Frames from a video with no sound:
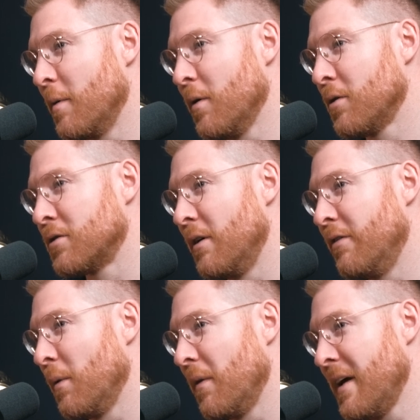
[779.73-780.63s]
but also if
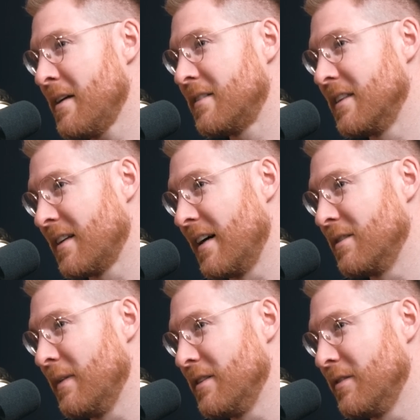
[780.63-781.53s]
you want this guy's amazing